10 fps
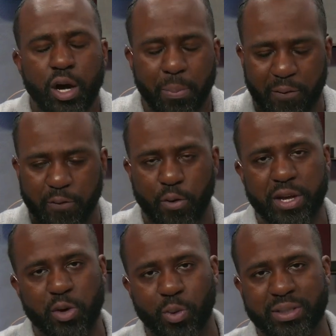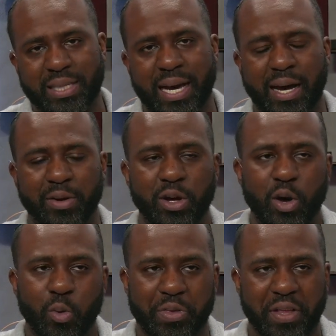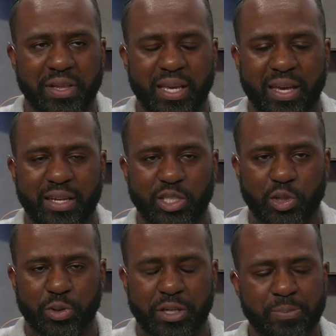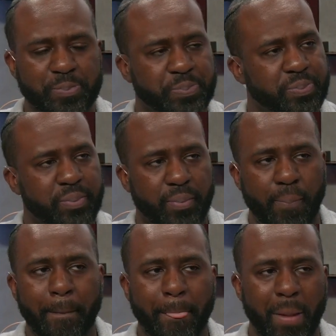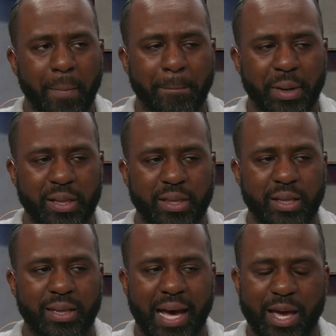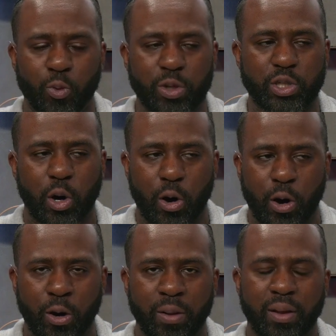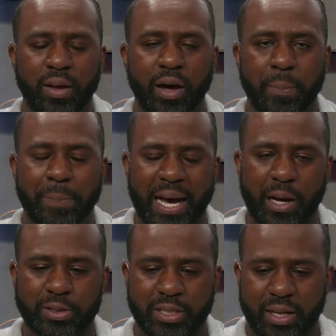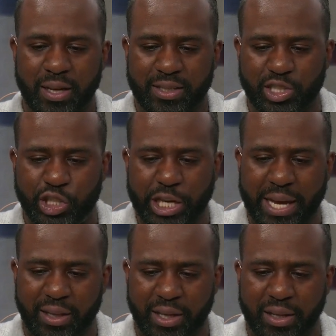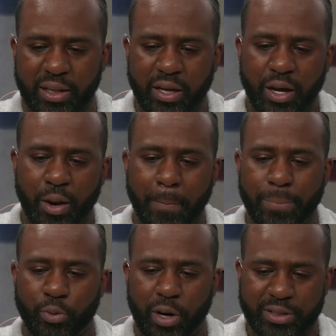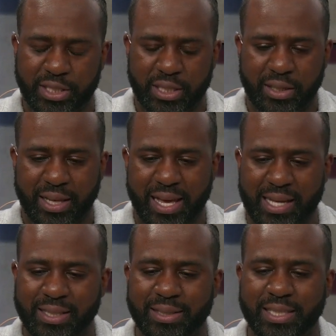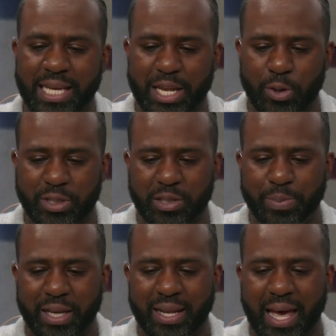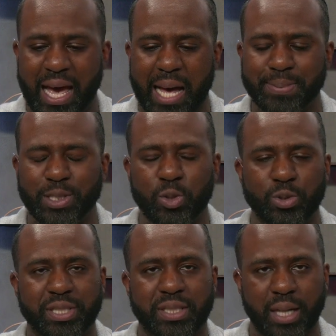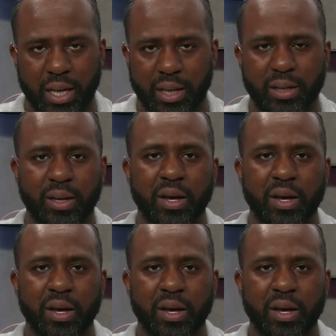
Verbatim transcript: before he went down with a knee injury. But the night was all about Jalen Brunson. He has continued to be an absolute stud